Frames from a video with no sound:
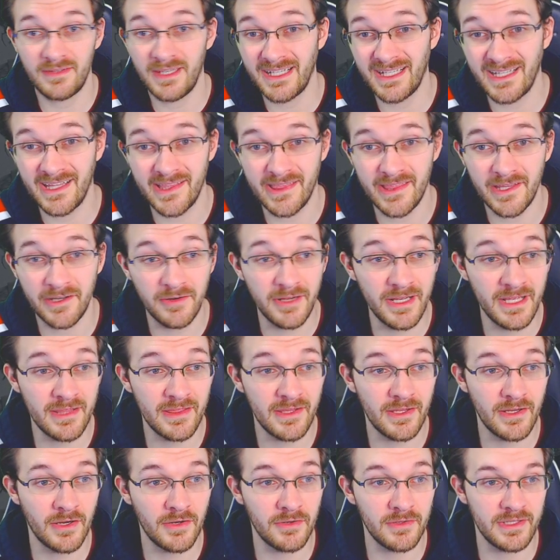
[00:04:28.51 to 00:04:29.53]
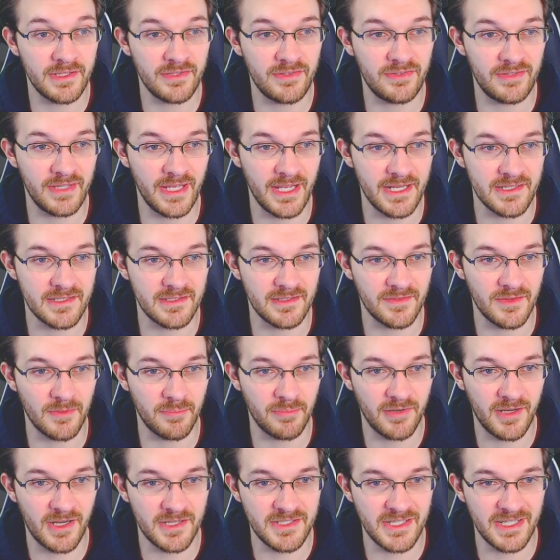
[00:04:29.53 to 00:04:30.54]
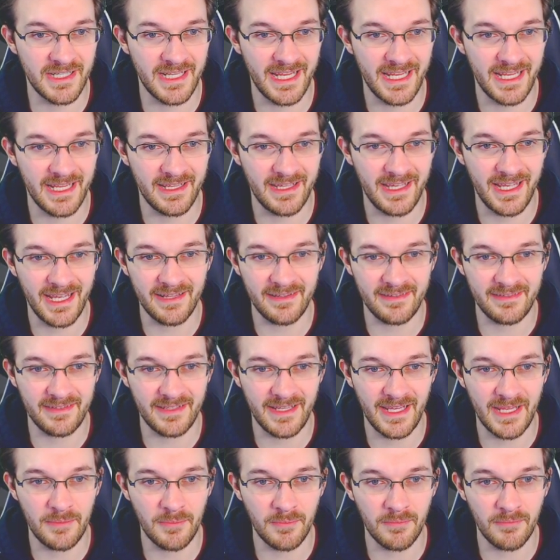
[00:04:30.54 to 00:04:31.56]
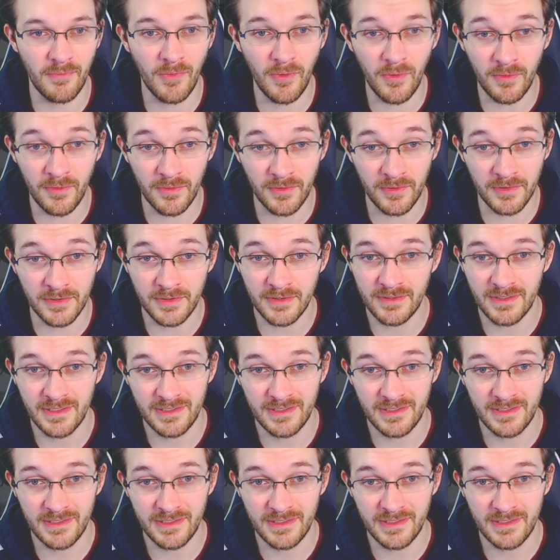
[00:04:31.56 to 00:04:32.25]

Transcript: stating that they're in the early stages of the project and can't say more